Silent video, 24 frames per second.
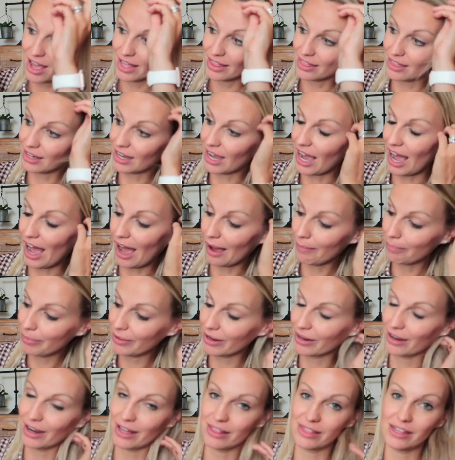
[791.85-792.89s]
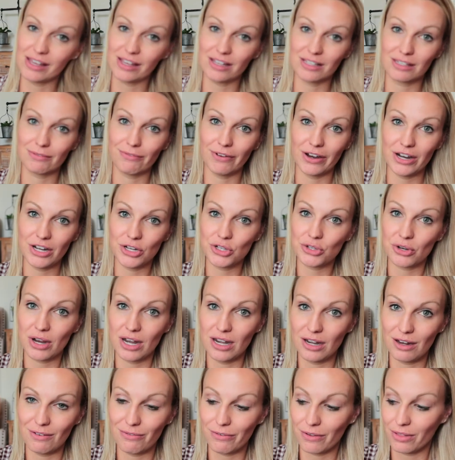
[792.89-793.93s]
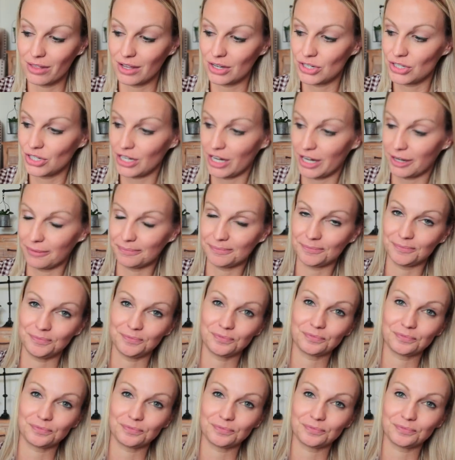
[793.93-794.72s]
The copper I think is very trendy for this year.